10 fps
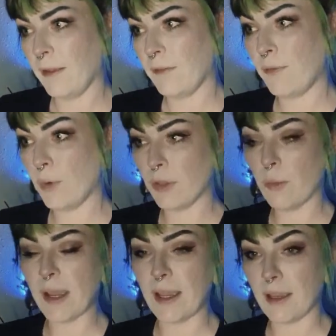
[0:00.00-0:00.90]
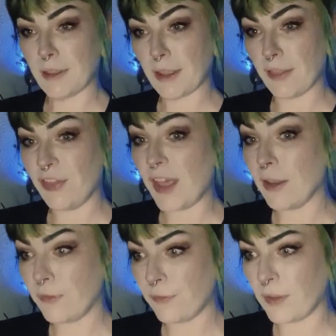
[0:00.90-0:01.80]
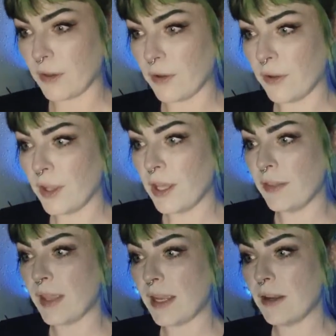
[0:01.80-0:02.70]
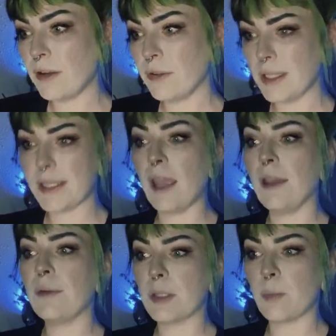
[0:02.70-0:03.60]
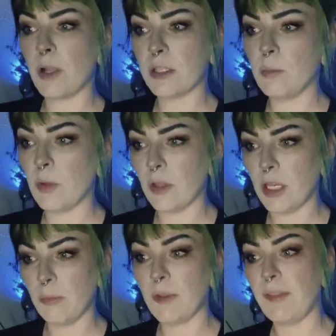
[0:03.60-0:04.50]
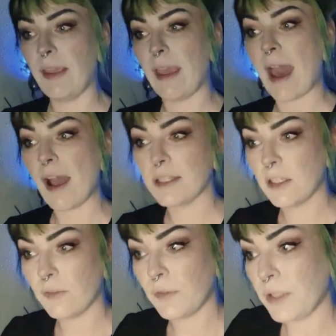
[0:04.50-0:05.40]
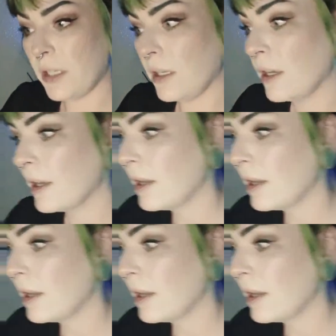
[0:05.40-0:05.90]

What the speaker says: for the way that they feel. They not only take responsibility, but they actively